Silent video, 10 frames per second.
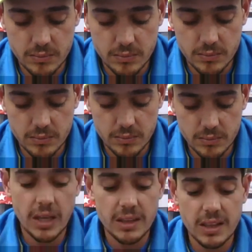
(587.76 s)

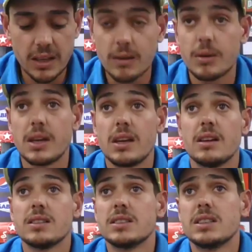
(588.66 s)
I think
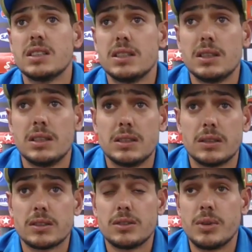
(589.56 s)

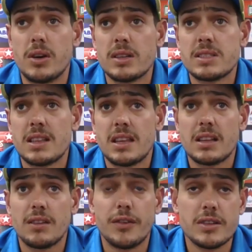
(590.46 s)
to be honest, I
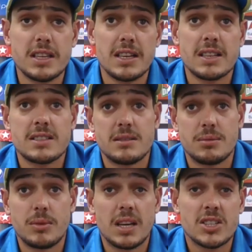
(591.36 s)
think the first innings,
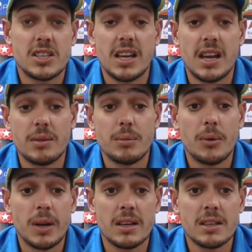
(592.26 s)
we actually gave them our
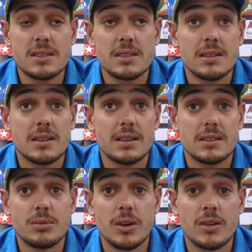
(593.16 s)
wickets,
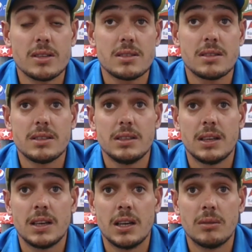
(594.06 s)
to be honest.
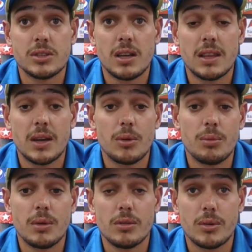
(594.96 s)
So I think we'd be
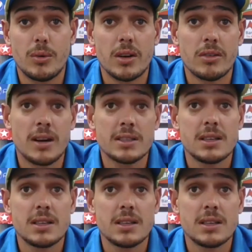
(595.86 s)
quite all right.